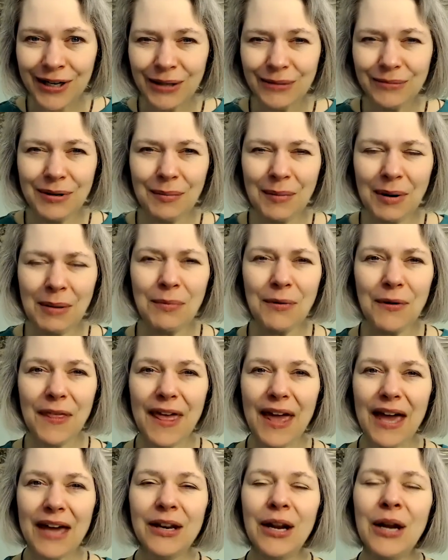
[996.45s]
Remember
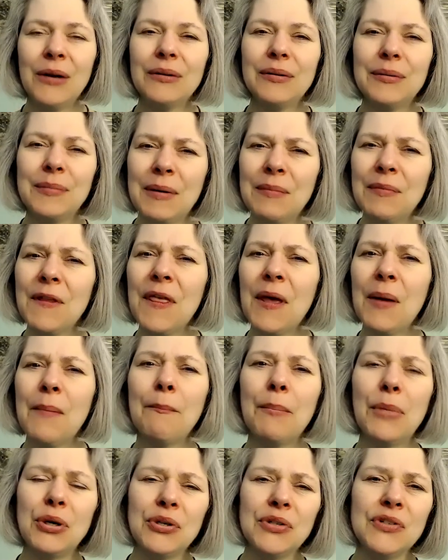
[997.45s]
that. Remember that
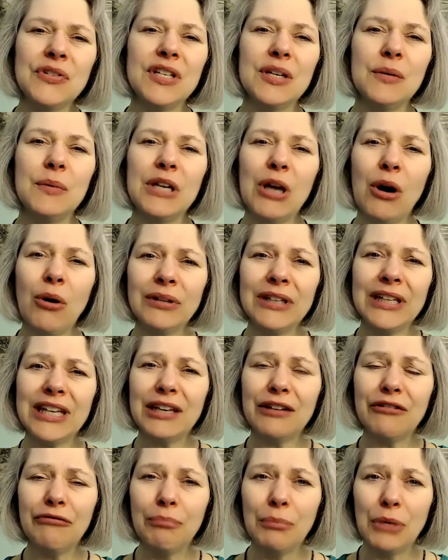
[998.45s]
mercy, we only
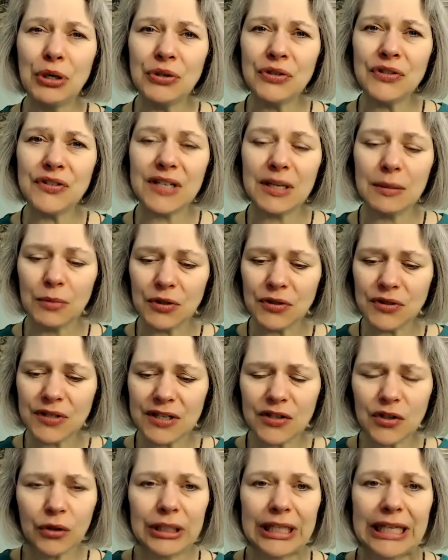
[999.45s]
give mercy. Mercy
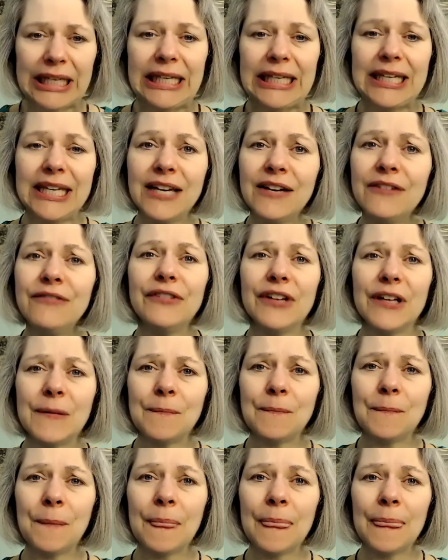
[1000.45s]
is only
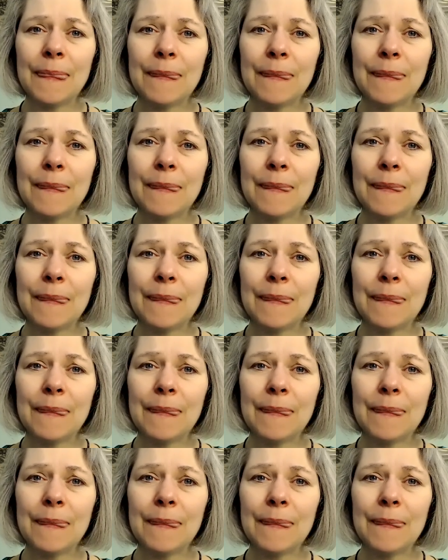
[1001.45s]
given